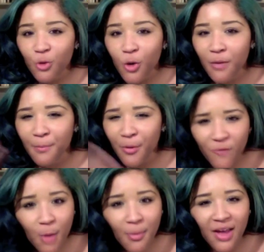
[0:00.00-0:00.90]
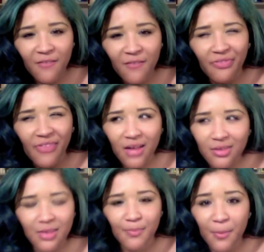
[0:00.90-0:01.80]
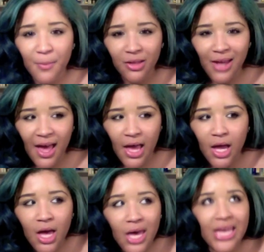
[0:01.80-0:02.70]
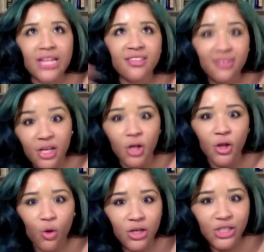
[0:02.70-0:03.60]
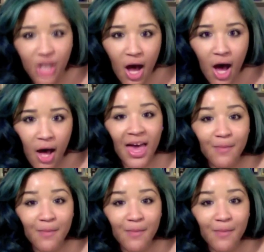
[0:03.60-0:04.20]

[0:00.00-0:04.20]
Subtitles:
or performing in front of thousands of people a night, it is still your job.